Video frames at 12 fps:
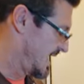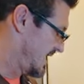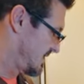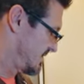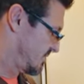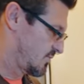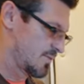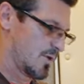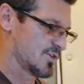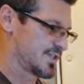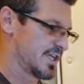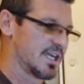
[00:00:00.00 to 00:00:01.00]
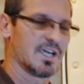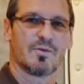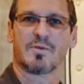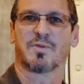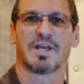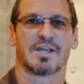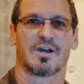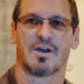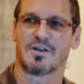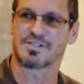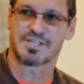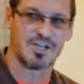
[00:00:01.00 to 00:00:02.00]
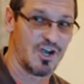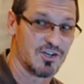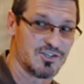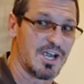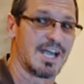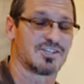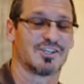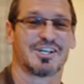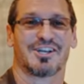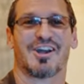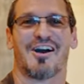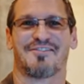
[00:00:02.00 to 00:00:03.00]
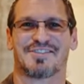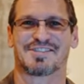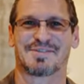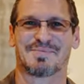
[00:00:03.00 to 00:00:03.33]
that. We both sit here, we play cards. The cards are actually in the office